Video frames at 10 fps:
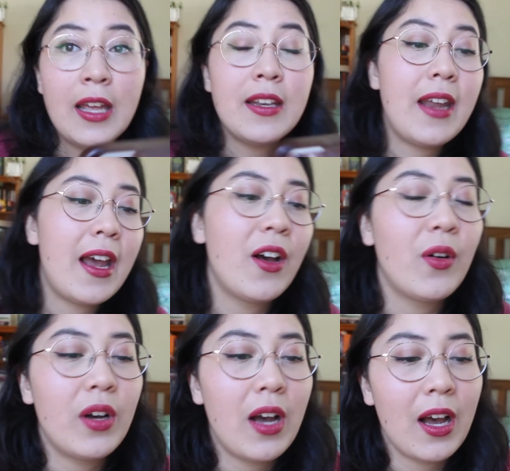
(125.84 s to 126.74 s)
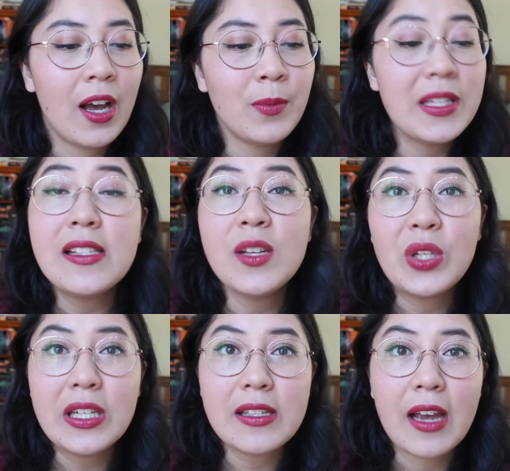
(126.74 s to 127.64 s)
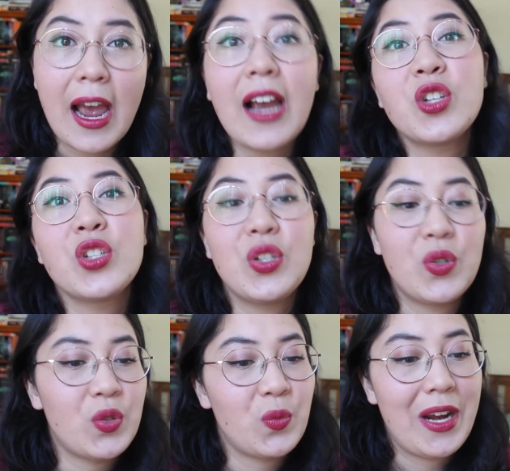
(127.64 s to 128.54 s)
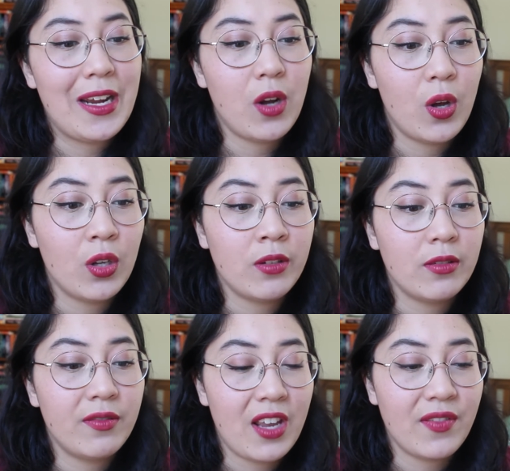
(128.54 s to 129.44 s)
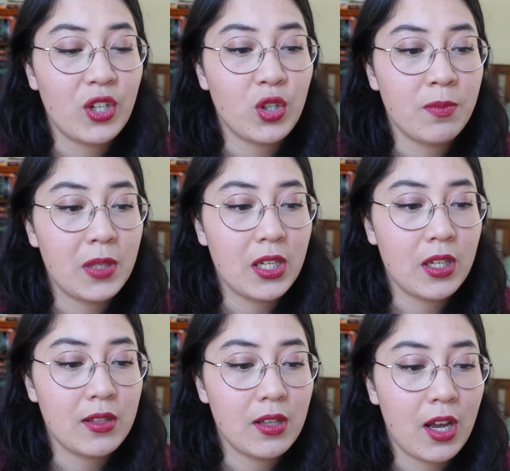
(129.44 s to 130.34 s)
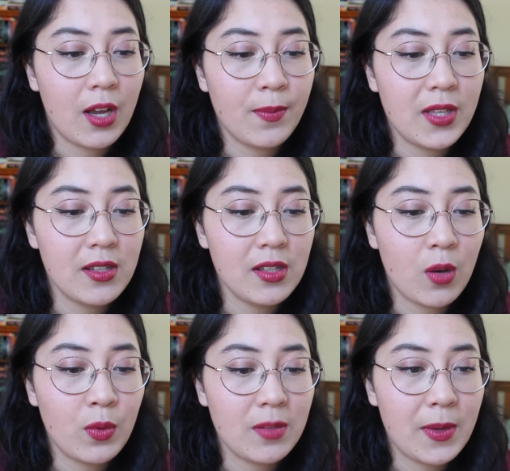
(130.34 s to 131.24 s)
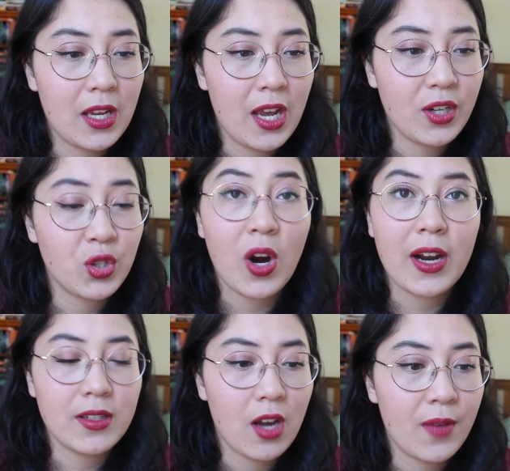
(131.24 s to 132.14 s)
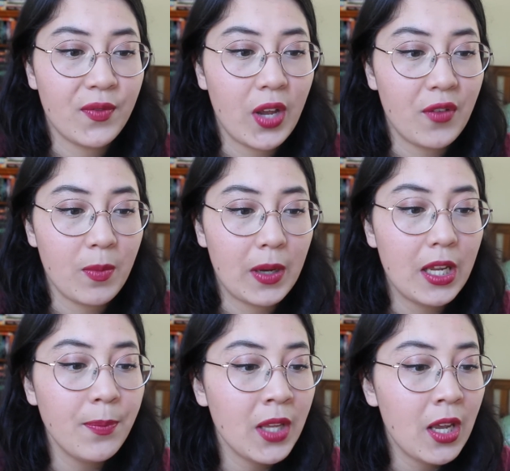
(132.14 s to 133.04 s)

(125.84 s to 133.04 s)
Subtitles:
Now, let's see what it is I actually used to read on fanfiction, because this is going to be a trying time for everybody.